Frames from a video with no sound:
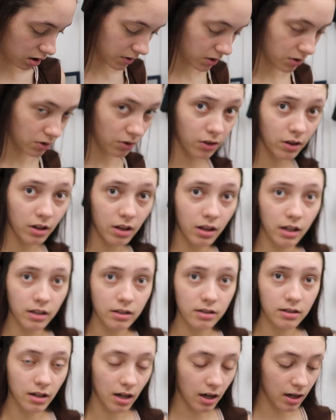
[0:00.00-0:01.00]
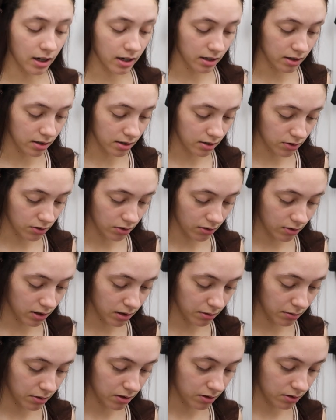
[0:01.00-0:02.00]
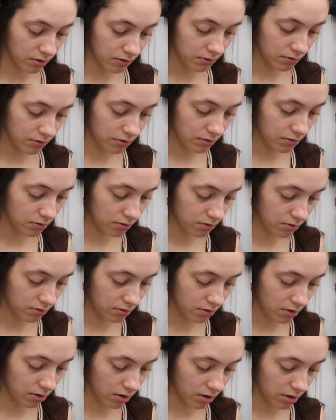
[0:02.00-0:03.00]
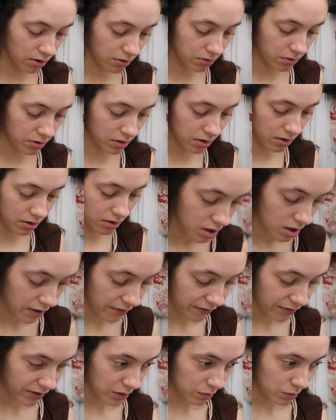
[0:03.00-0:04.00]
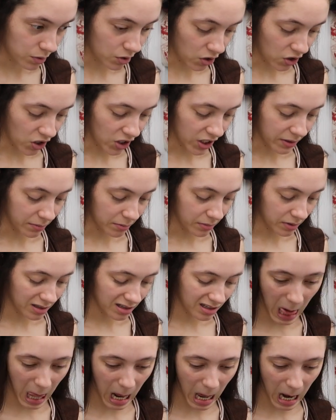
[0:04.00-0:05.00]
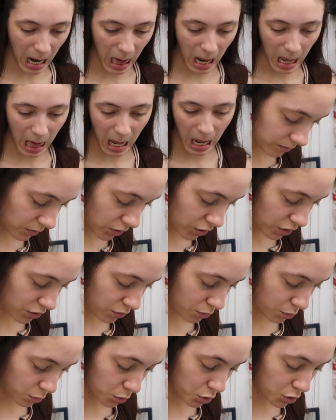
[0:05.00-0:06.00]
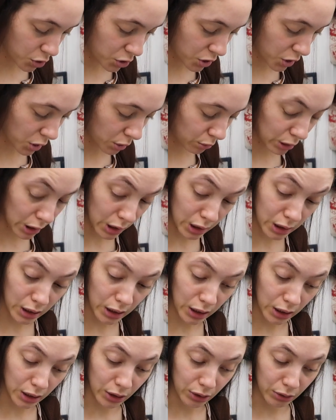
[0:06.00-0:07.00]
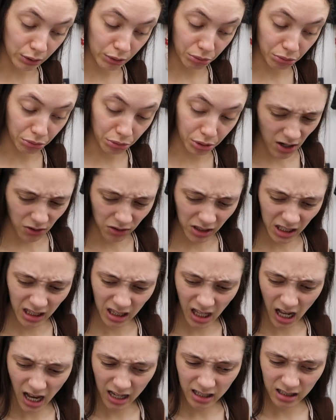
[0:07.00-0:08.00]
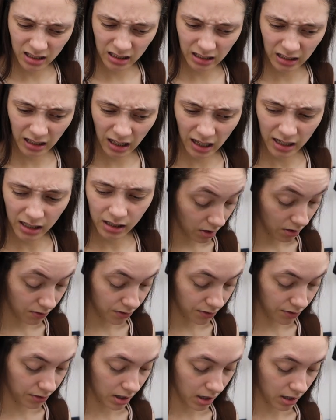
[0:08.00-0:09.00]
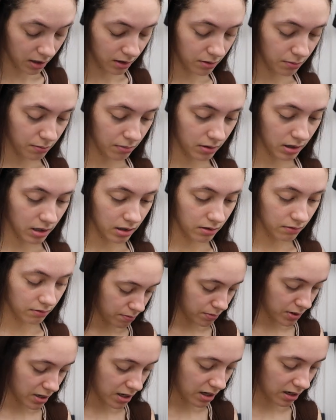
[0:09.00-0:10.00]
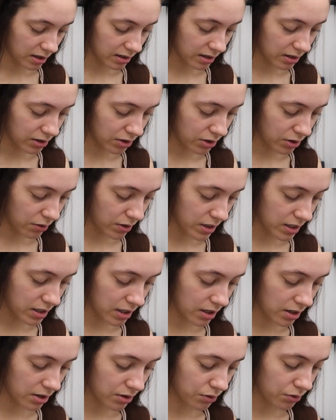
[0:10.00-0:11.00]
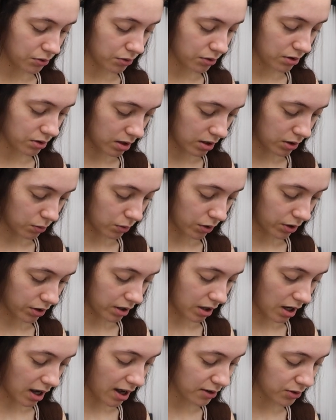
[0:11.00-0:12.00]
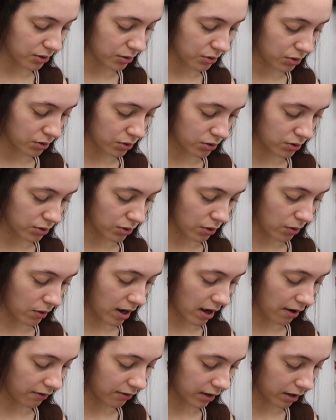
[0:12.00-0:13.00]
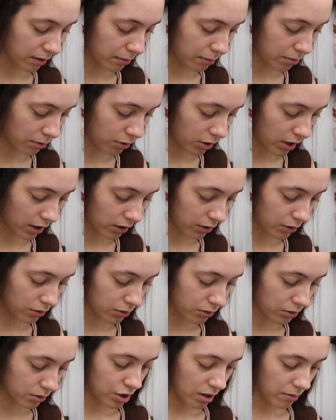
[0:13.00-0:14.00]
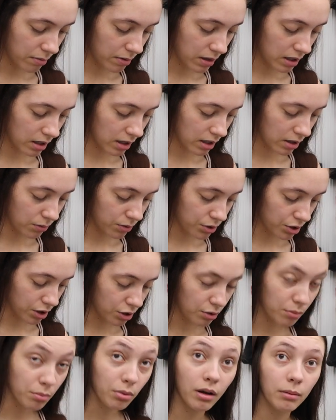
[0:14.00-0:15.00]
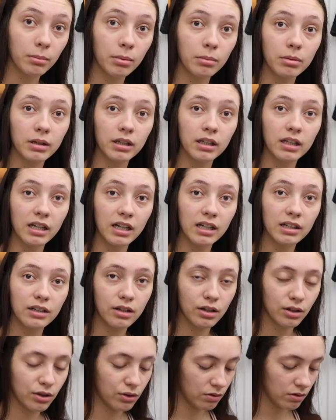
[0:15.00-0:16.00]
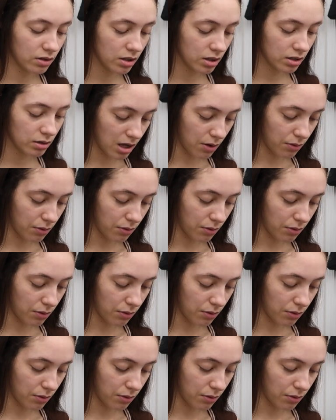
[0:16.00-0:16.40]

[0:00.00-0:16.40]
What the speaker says: I'm literally like dying this already because I've already used it a few times. It's just so easy to use. It only lasts like a few days, but because it's so easy to use, it's worth it. I also don't have like a brow shaping thing, which I should probably get to do this.